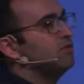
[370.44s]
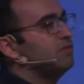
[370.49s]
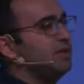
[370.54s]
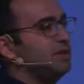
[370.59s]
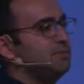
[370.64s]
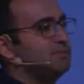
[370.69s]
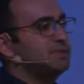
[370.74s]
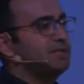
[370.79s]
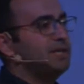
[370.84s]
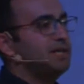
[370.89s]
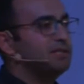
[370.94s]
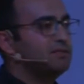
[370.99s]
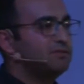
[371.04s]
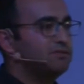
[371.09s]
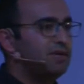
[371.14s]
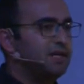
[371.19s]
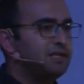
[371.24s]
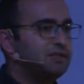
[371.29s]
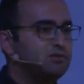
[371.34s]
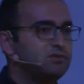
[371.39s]
websites,
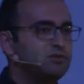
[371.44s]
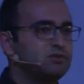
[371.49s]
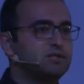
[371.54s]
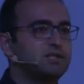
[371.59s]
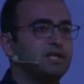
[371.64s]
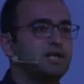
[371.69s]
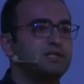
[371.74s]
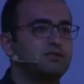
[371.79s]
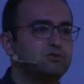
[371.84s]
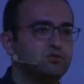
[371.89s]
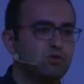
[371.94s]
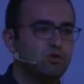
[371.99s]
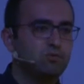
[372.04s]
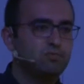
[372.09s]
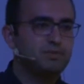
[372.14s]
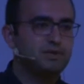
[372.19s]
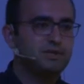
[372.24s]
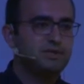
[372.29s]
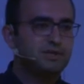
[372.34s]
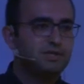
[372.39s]
when you try to
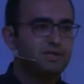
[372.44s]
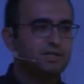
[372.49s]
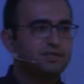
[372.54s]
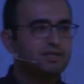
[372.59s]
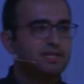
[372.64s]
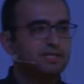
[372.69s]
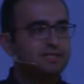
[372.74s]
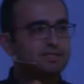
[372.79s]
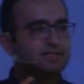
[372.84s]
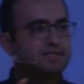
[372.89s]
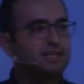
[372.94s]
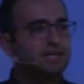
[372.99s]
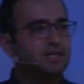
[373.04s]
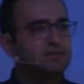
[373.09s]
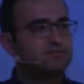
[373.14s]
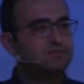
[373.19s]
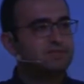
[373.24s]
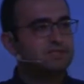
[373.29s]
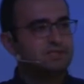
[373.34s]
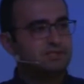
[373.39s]
open, they
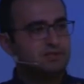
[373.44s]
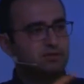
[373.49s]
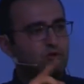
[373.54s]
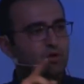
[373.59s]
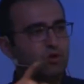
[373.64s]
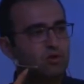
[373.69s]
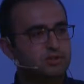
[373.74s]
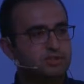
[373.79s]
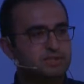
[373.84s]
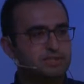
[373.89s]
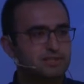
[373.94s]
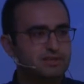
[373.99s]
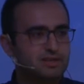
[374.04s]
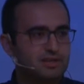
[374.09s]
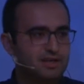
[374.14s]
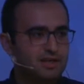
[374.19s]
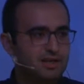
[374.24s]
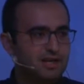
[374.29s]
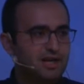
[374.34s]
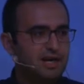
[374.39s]
start with the loading,
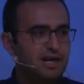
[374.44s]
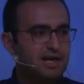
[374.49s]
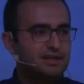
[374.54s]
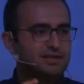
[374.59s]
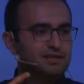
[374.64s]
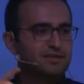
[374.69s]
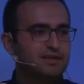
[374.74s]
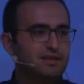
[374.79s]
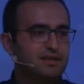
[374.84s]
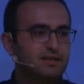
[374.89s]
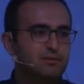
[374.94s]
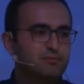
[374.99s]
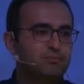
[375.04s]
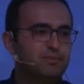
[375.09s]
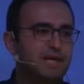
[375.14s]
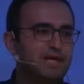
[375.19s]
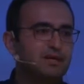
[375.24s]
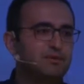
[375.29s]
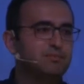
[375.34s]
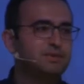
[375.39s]
and
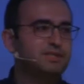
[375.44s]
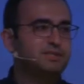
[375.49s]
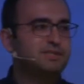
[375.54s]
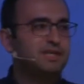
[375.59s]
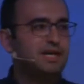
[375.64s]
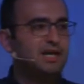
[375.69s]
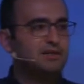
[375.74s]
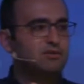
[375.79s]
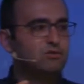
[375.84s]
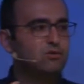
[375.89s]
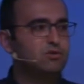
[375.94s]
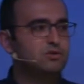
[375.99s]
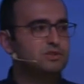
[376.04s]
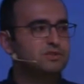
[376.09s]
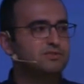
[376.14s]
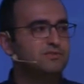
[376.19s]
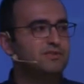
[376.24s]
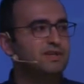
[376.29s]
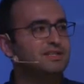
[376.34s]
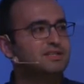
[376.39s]
maybe 10 or
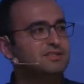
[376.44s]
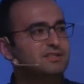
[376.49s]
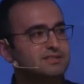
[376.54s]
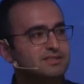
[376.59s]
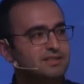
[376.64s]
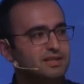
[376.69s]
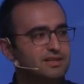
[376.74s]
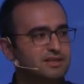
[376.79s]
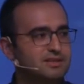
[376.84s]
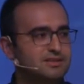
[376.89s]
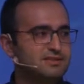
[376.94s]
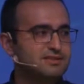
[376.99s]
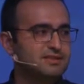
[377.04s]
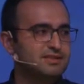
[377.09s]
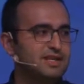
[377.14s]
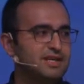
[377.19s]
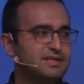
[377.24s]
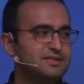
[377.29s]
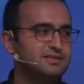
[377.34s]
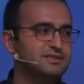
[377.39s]
20 seconds
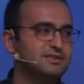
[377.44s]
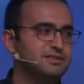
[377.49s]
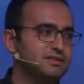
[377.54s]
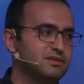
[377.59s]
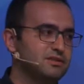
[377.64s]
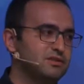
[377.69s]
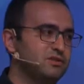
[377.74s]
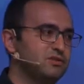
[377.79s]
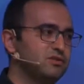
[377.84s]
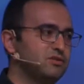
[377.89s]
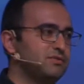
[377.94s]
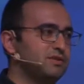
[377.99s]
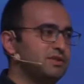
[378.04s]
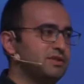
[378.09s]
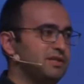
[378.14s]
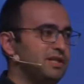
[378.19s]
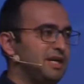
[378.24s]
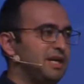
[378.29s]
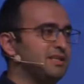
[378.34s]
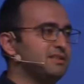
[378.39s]
later, you
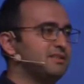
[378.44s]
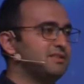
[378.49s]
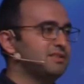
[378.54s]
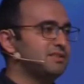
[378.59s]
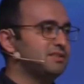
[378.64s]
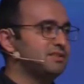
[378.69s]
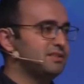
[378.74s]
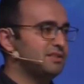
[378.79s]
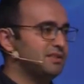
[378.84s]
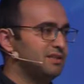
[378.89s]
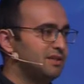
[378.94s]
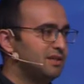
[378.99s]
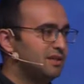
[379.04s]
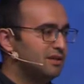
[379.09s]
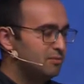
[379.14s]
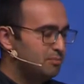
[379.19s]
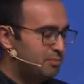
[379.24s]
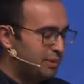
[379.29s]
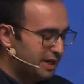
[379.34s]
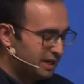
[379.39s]
will enter the
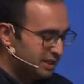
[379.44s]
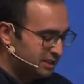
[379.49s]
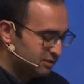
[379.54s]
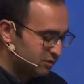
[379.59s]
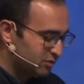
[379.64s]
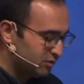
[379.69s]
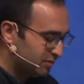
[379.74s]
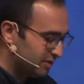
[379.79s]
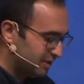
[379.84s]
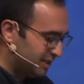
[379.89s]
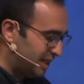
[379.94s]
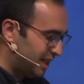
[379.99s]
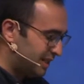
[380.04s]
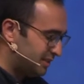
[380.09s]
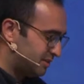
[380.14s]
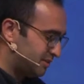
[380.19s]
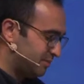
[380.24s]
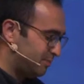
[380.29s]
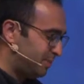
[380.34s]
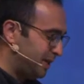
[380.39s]
page, you will land
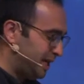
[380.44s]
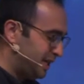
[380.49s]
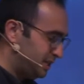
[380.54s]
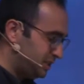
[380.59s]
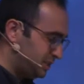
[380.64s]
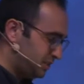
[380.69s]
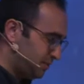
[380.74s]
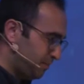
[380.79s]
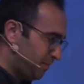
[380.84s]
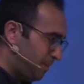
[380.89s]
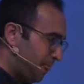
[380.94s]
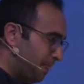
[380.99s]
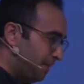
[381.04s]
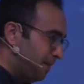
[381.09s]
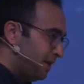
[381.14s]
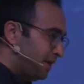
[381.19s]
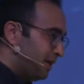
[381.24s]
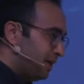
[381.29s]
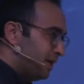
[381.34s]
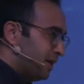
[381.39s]
the page.
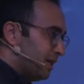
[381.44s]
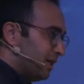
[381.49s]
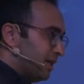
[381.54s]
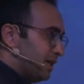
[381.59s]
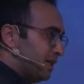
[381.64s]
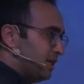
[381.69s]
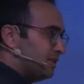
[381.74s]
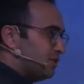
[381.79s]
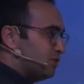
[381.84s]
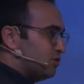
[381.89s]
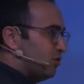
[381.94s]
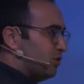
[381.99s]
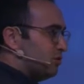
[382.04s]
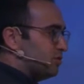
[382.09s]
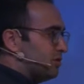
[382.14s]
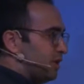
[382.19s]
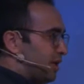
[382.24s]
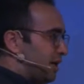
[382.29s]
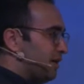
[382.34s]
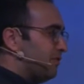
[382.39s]
It is
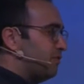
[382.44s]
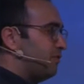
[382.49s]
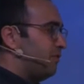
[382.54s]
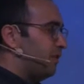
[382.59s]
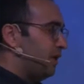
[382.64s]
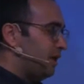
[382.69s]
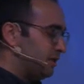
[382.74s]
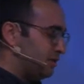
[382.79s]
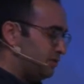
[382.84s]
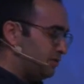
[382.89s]
also, I found